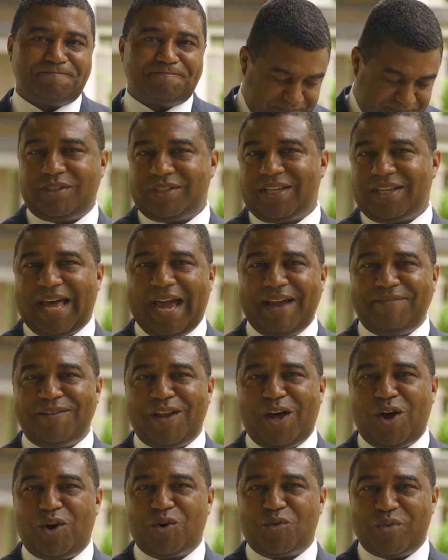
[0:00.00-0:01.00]
As a
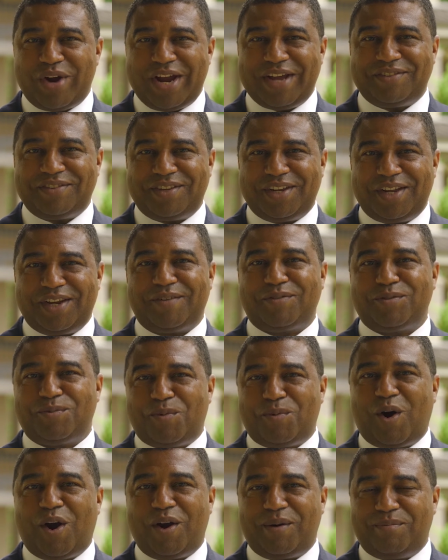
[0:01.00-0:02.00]
lifelong resident of
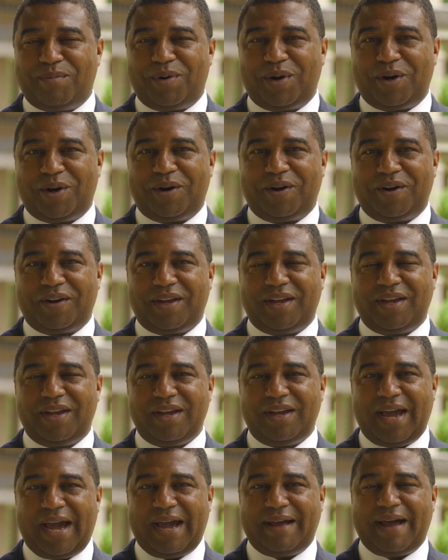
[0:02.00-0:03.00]
Spartanburg,
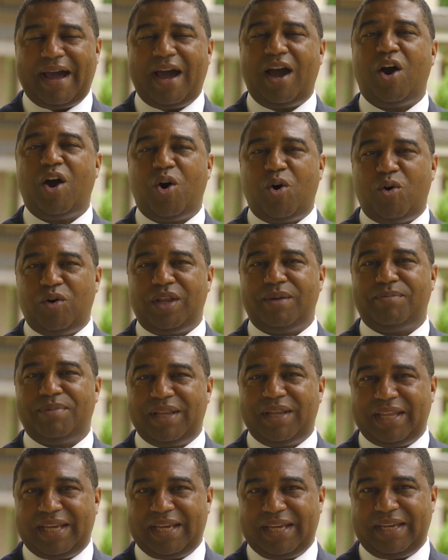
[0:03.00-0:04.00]
I, I wholly
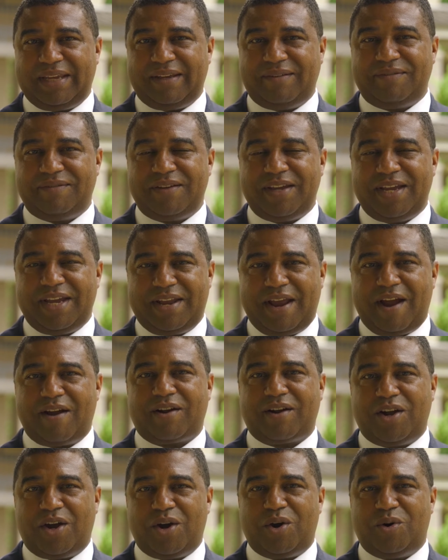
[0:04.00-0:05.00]
believe in our
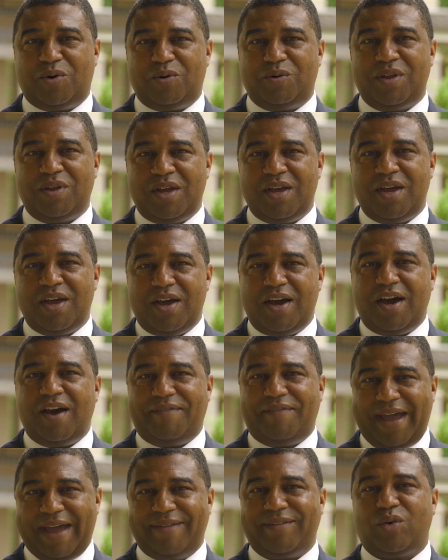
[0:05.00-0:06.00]
goal of
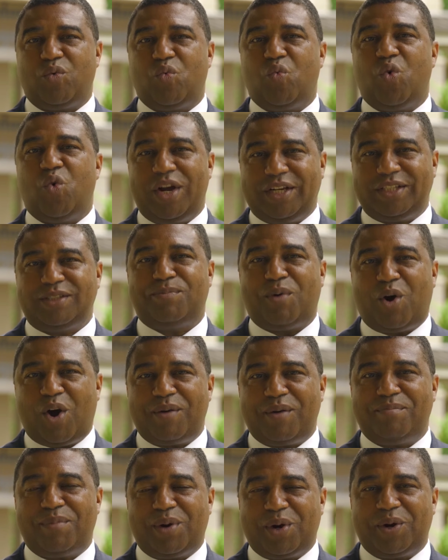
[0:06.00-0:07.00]
having one
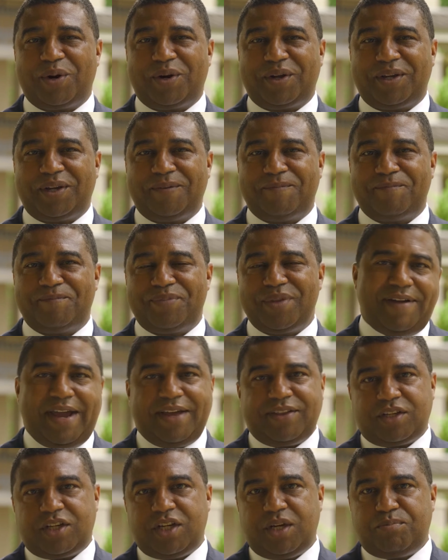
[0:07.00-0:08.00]
Spartanburg. I
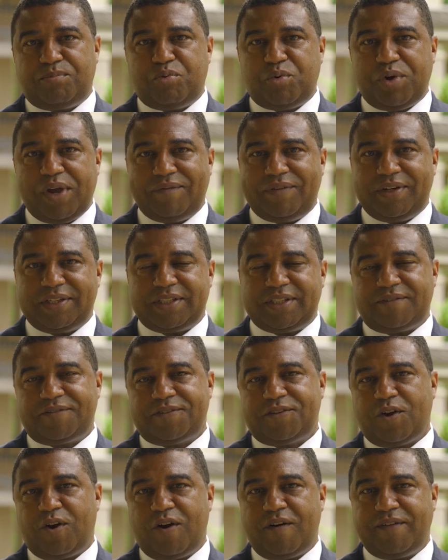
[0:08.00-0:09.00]
had the good privilege of
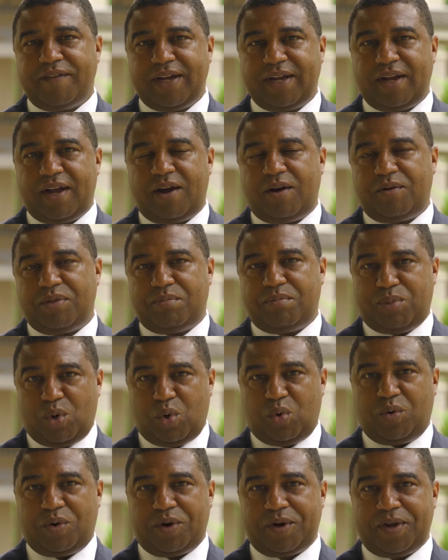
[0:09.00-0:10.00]
serving on the
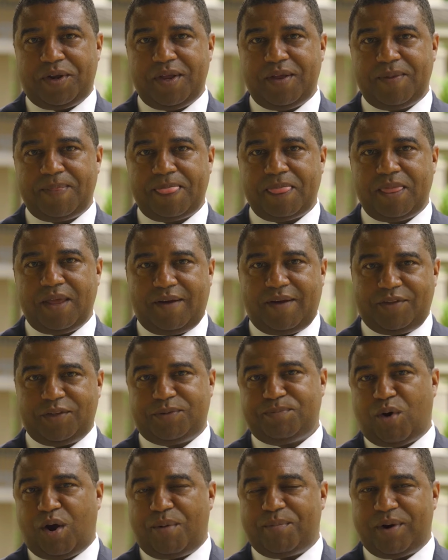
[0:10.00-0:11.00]
board of the
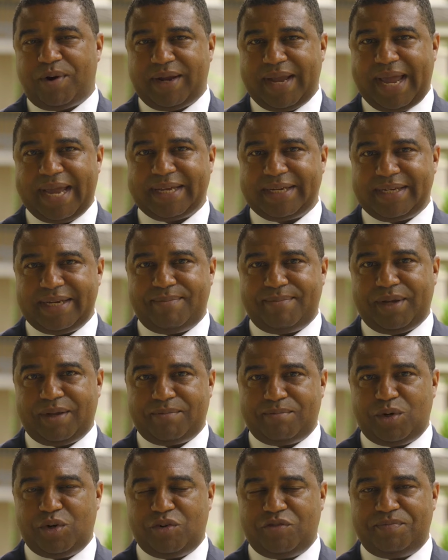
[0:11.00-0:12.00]
Spartanburg academic
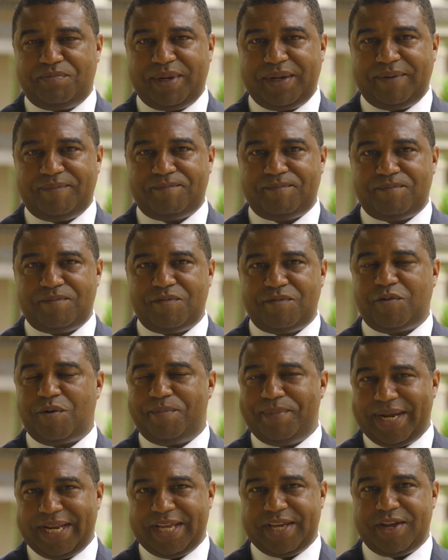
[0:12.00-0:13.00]
movement for
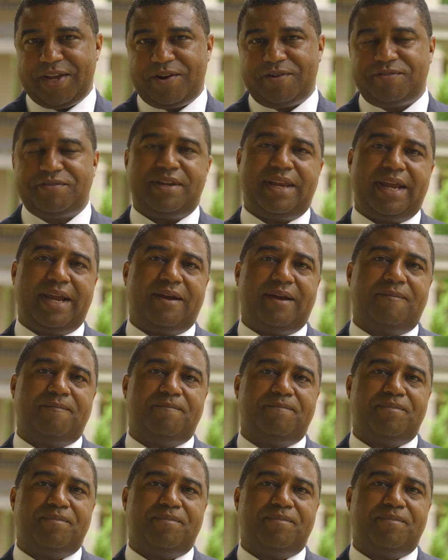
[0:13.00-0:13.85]
many years now.